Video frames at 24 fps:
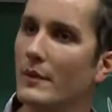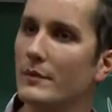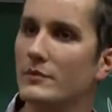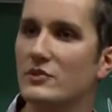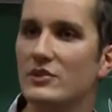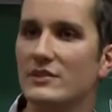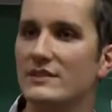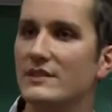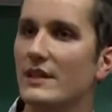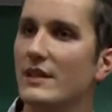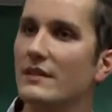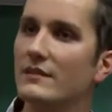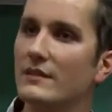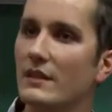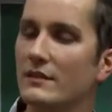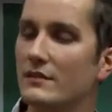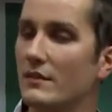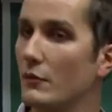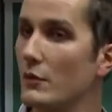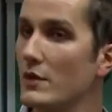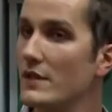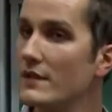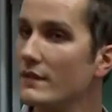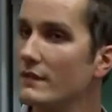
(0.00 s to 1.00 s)
I'm just saying that
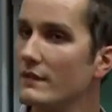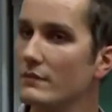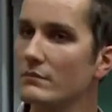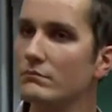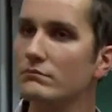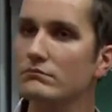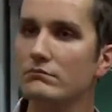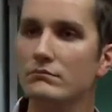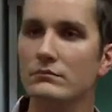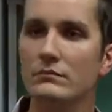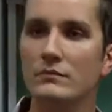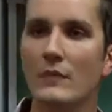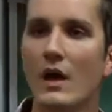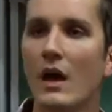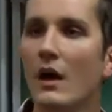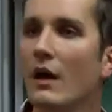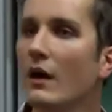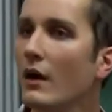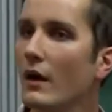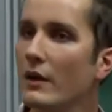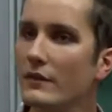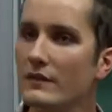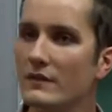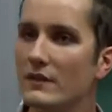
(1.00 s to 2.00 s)
there is
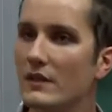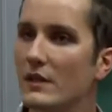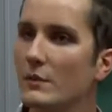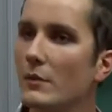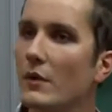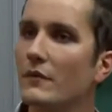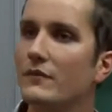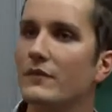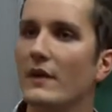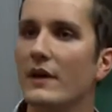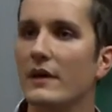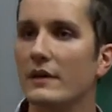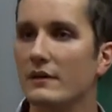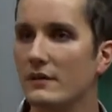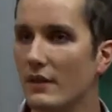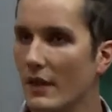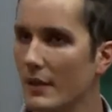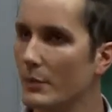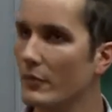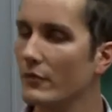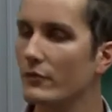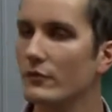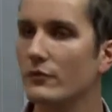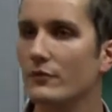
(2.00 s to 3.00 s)
a schema finite
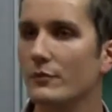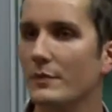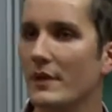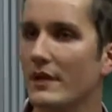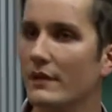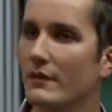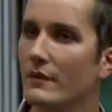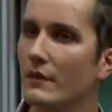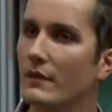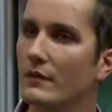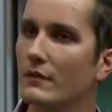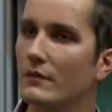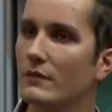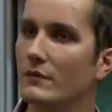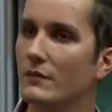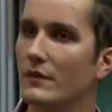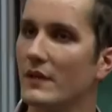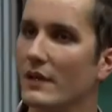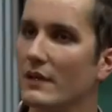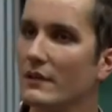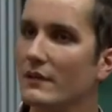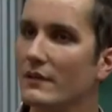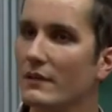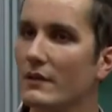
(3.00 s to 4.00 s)
type over the base
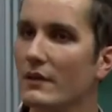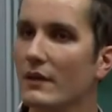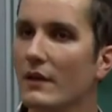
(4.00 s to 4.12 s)
field